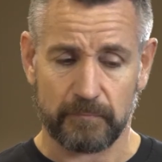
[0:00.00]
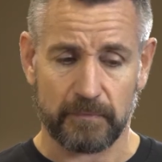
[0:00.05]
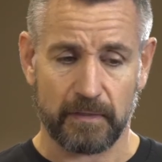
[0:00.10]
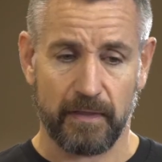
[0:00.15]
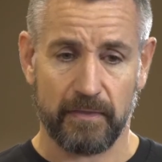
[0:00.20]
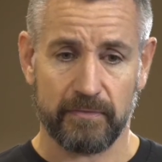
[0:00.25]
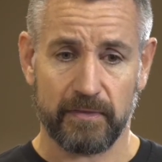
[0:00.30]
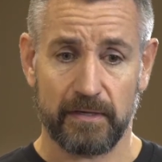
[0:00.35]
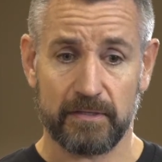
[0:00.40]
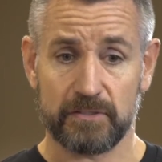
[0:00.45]

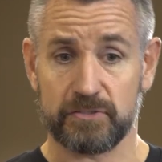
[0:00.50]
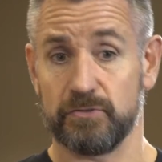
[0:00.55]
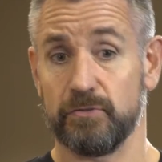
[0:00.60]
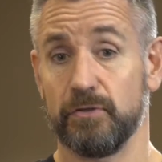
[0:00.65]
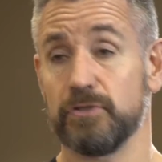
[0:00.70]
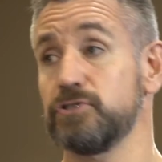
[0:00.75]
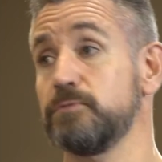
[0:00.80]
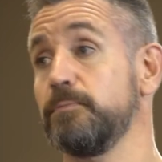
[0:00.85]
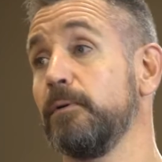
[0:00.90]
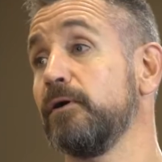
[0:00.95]
and that it's
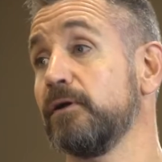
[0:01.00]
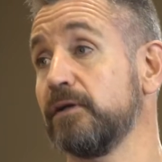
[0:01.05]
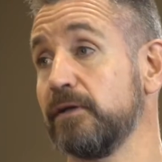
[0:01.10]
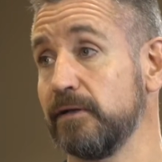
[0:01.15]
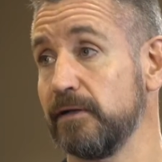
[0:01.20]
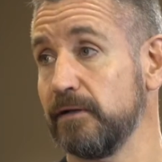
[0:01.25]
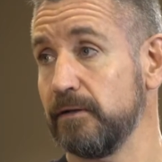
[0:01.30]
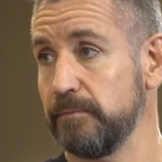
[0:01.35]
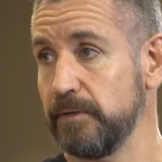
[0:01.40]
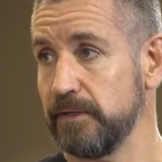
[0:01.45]
not
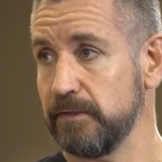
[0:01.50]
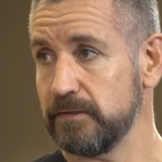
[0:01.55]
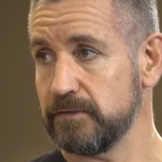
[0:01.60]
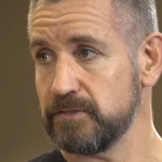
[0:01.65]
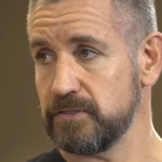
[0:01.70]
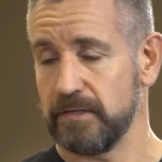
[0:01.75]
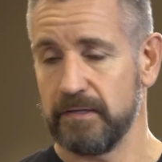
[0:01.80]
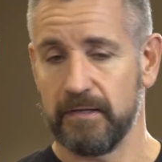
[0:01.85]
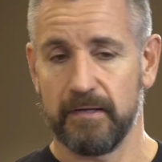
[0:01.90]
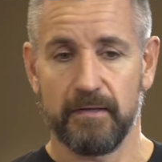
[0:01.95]
spoken about.
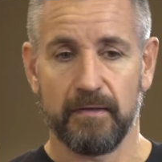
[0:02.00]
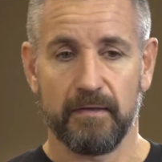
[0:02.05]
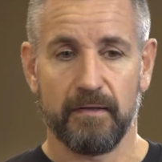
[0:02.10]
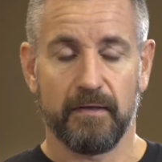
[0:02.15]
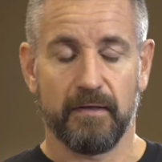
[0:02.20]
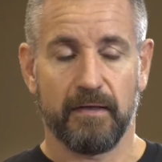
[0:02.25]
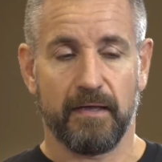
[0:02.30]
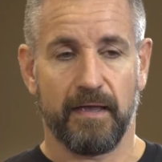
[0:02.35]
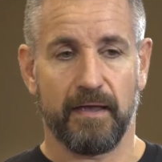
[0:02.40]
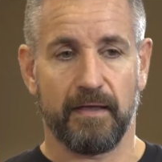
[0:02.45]

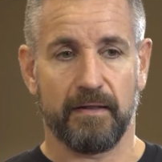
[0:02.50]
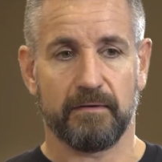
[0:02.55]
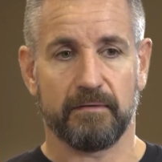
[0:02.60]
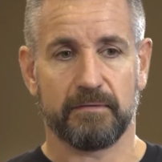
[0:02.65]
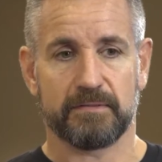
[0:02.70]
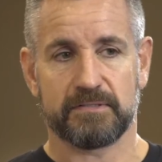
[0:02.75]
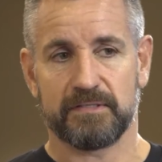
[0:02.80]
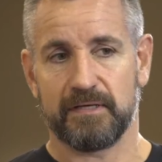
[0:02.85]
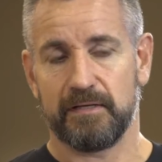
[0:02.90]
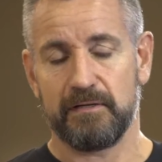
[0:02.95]

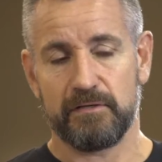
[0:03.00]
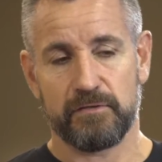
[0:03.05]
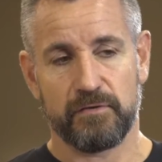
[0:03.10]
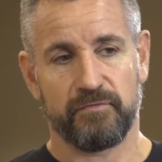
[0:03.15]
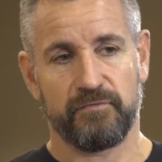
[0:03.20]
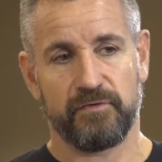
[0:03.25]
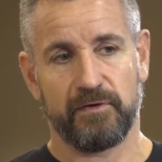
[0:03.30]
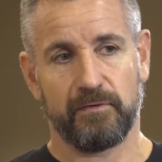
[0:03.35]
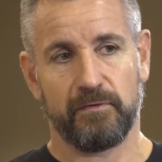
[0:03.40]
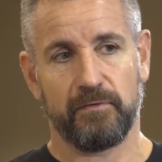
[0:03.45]
And suddenly you
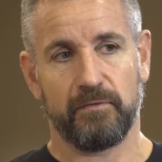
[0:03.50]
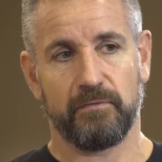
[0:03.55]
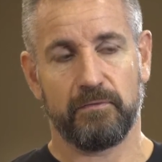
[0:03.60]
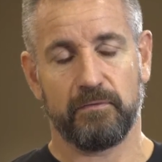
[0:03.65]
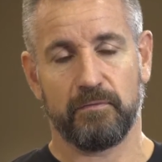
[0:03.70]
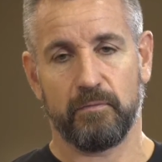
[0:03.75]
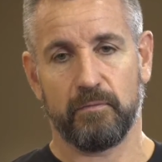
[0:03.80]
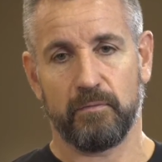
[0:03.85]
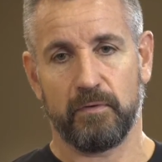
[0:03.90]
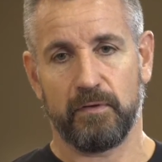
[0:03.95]
feel,
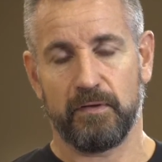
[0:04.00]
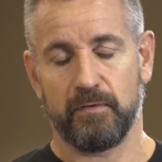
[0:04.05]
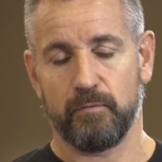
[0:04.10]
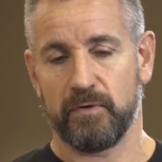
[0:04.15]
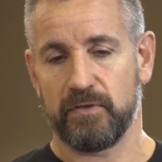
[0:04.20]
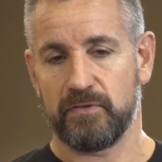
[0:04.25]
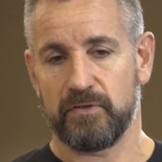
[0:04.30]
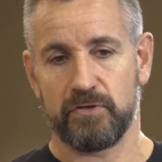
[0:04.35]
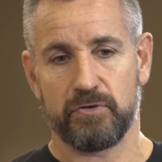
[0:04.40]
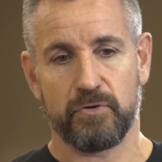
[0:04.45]

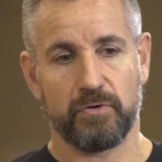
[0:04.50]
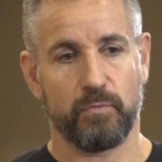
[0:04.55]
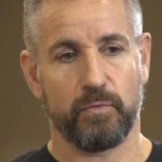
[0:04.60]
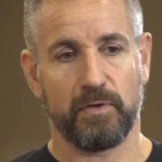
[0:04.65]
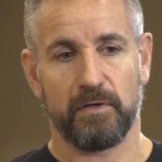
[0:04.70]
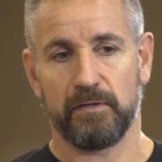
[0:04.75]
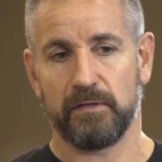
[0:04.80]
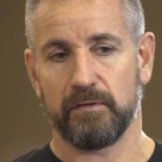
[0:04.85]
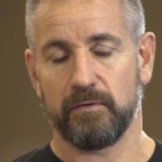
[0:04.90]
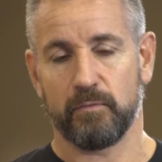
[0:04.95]
whether you
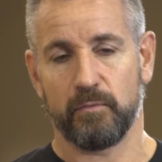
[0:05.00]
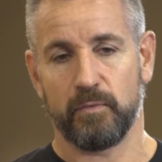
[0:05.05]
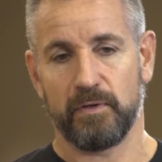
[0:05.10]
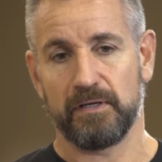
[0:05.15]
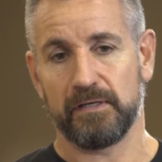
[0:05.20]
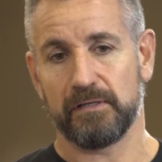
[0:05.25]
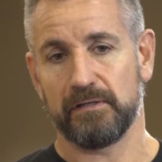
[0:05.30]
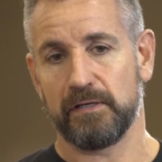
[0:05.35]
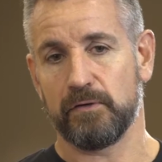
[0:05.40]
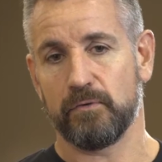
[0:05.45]

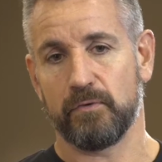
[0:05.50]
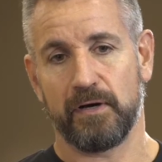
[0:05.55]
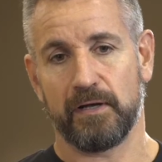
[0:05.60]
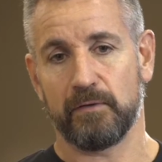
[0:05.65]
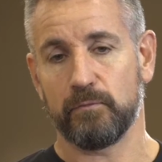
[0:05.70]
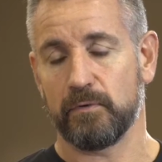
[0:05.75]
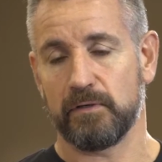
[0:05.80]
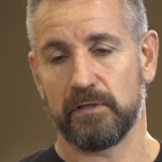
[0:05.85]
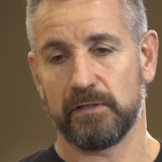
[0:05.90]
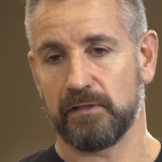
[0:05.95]
willingly or
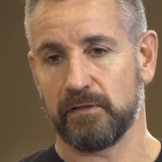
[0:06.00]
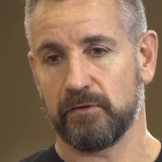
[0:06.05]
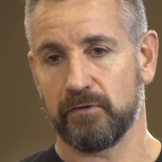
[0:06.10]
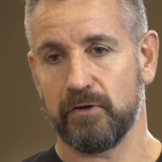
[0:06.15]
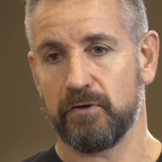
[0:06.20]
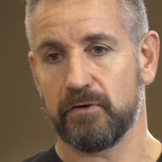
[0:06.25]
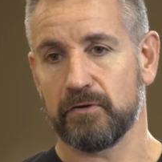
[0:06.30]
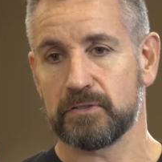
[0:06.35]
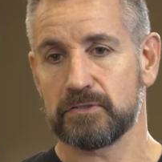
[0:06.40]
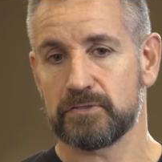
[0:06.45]
unwillingly
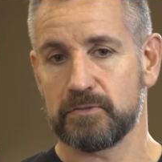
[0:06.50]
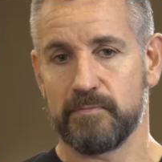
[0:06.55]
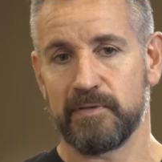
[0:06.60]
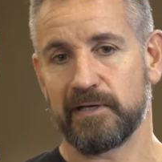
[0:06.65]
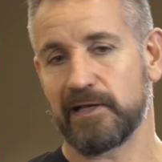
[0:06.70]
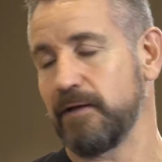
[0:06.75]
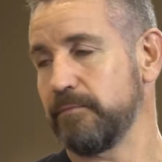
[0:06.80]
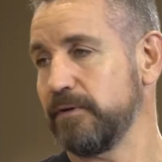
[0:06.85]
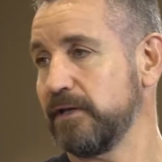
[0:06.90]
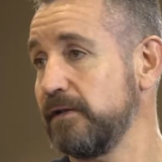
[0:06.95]
know it, you're
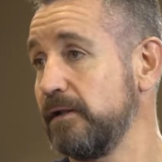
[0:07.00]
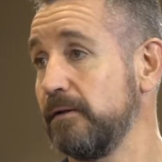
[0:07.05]
becoming an